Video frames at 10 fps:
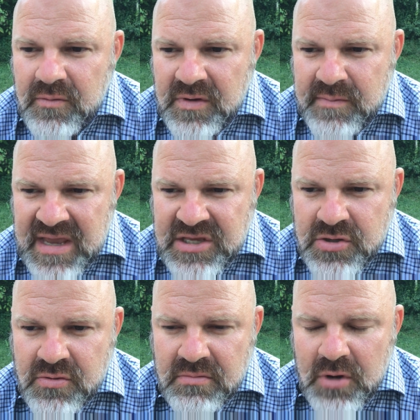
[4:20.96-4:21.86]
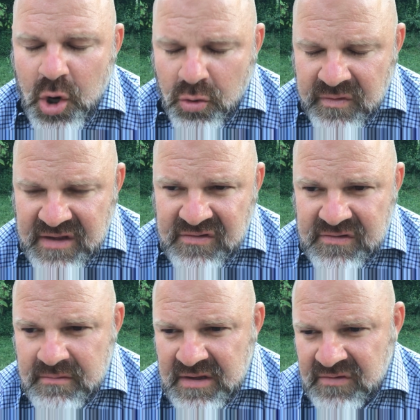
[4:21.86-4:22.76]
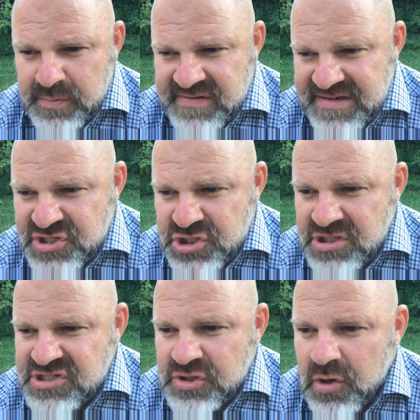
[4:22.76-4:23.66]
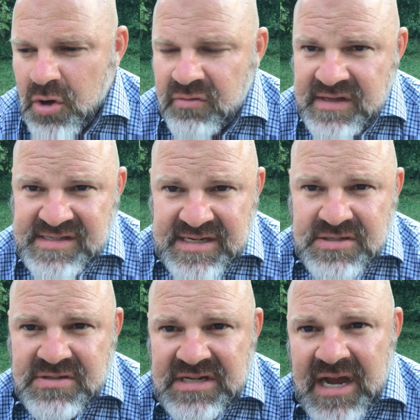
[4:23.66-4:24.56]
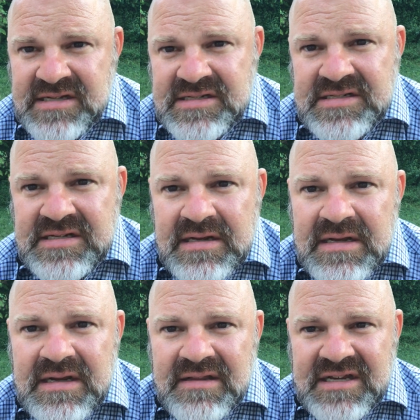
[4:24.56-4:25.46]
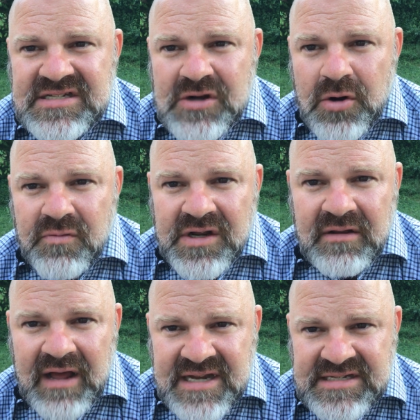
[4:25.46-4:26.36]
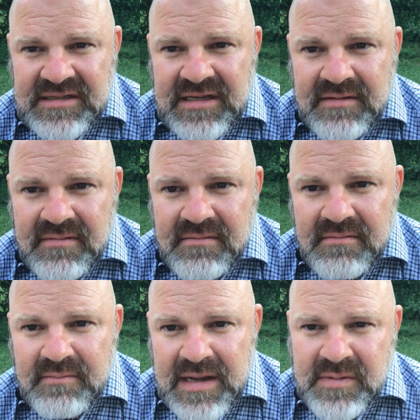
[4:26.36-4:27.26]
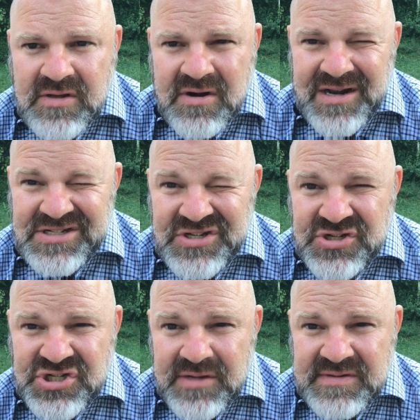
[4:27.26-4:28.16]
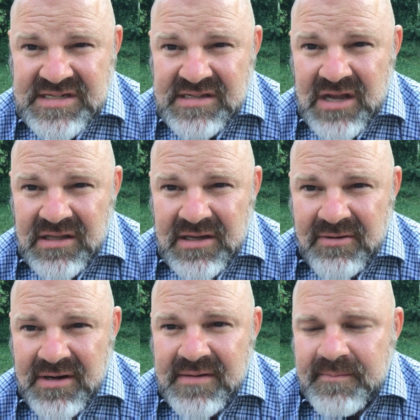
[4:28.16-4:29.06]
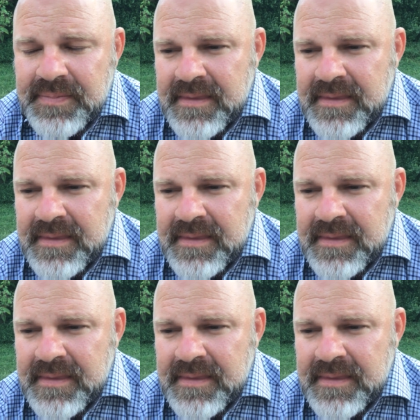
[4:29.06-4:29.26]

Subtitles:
we make you own these positions or own these exercises, they start realizing that maybe they're not as good a shape as they thought they were in.